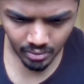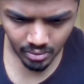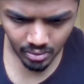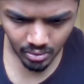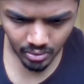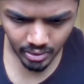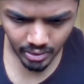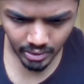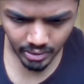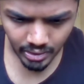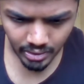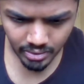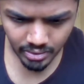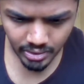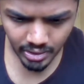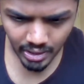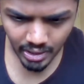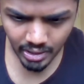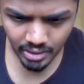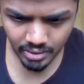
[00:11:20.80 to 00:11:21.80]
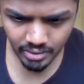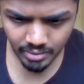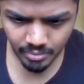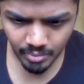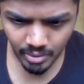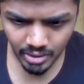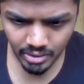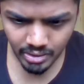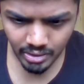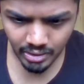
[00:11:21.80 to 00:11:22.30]
Okay, the stair is
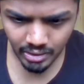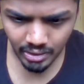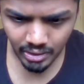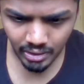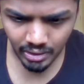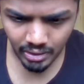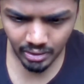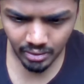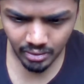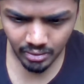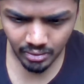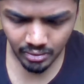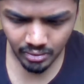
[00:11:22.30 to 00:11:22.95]
basically.